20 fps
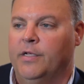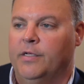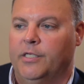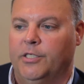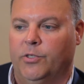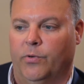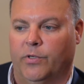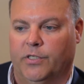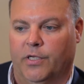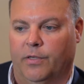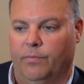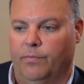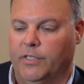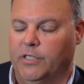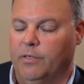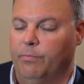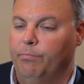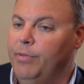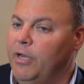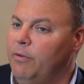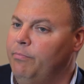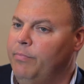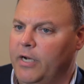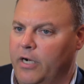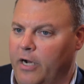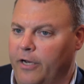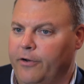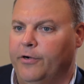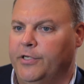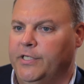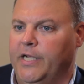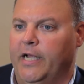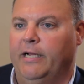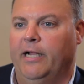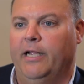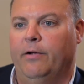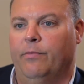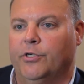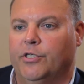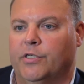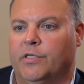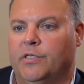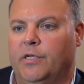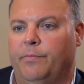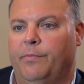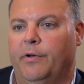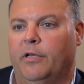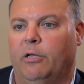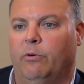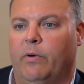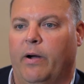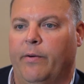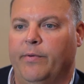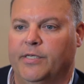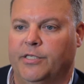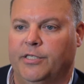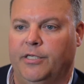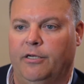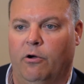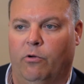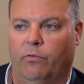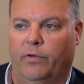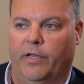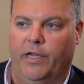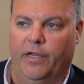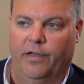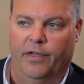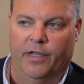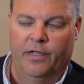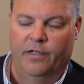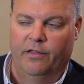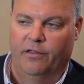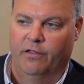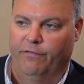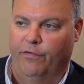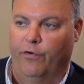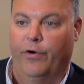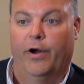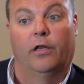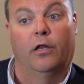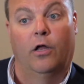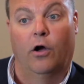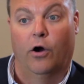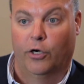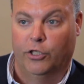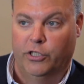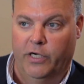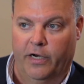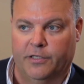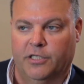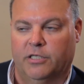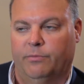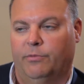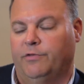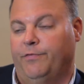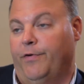So it's a big undertaking, which is typically why we see only the very large customers,